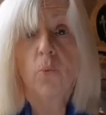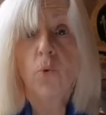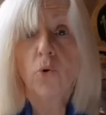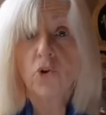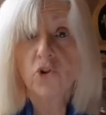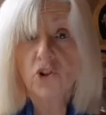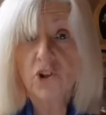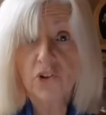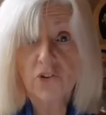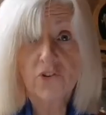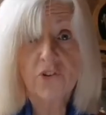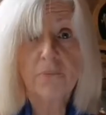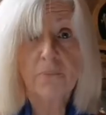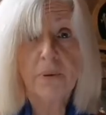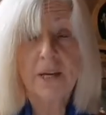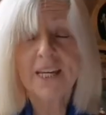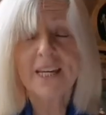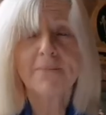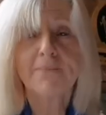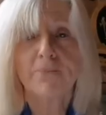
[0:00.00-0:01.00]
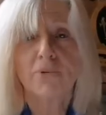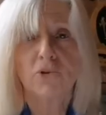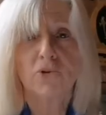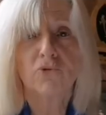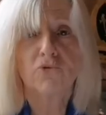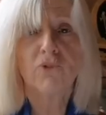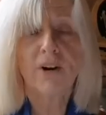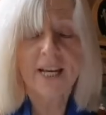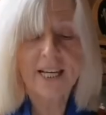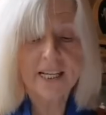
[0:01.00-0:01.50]
would other
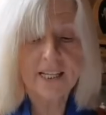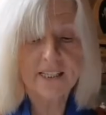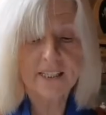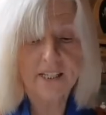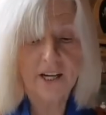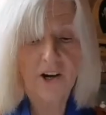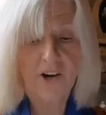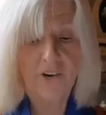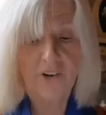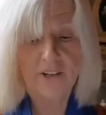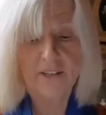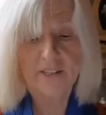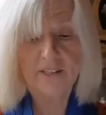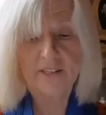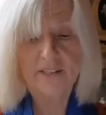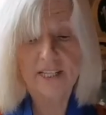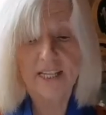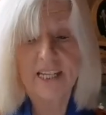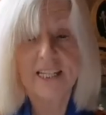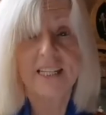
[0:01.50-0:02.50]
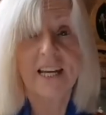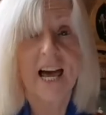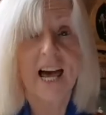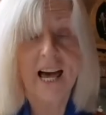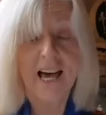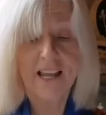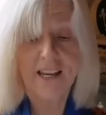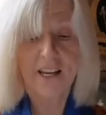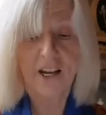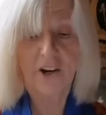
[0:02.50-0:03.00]
people recognise in
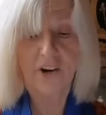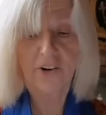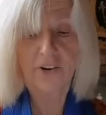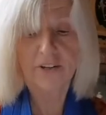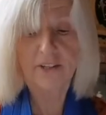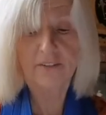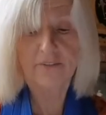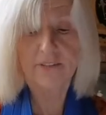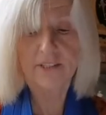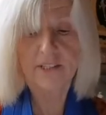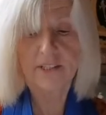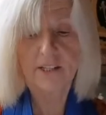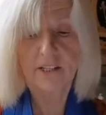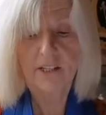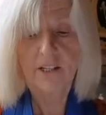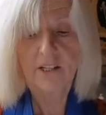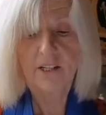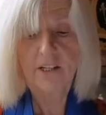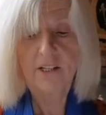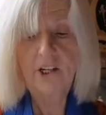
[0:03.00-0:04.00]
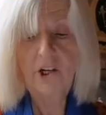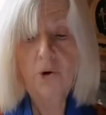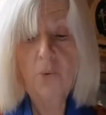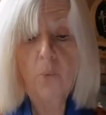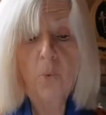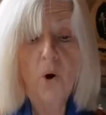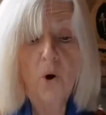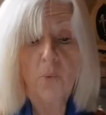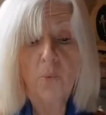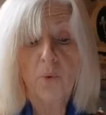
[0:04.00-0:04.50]
our lives
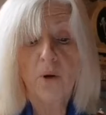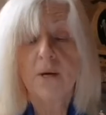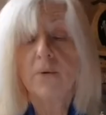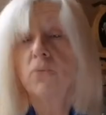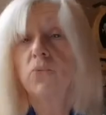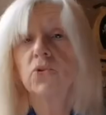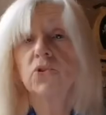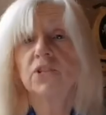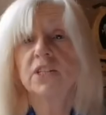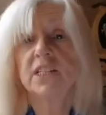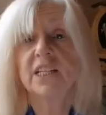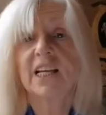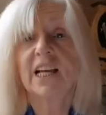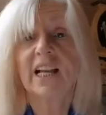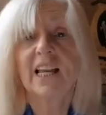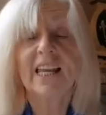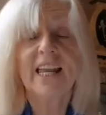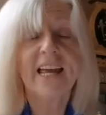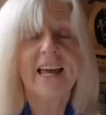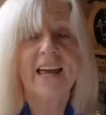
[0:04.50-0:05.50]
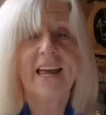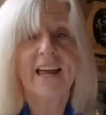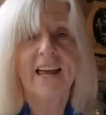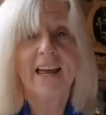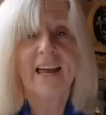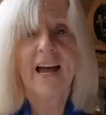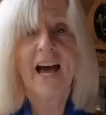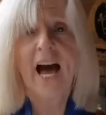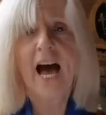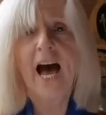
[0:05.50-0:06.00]
what we would
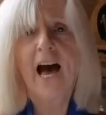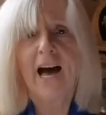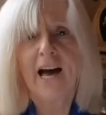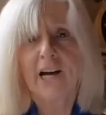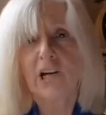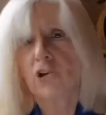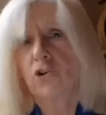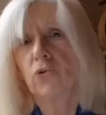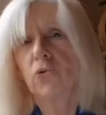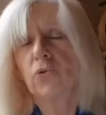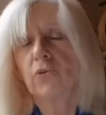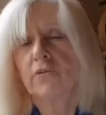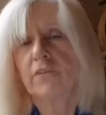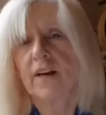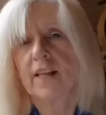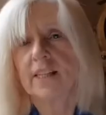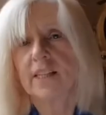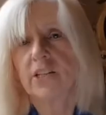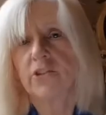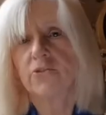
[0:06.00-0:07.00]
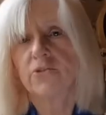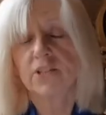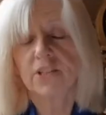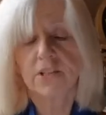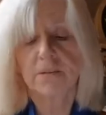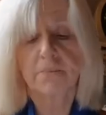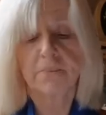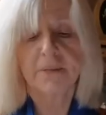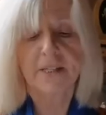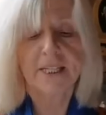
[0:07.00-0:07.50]
declare our core values
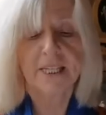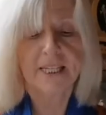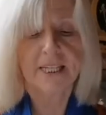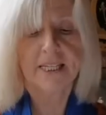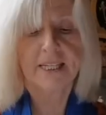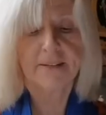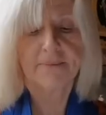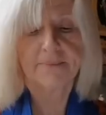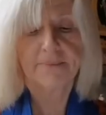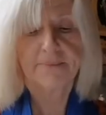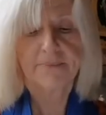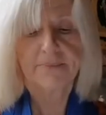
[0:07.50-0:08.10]
to be?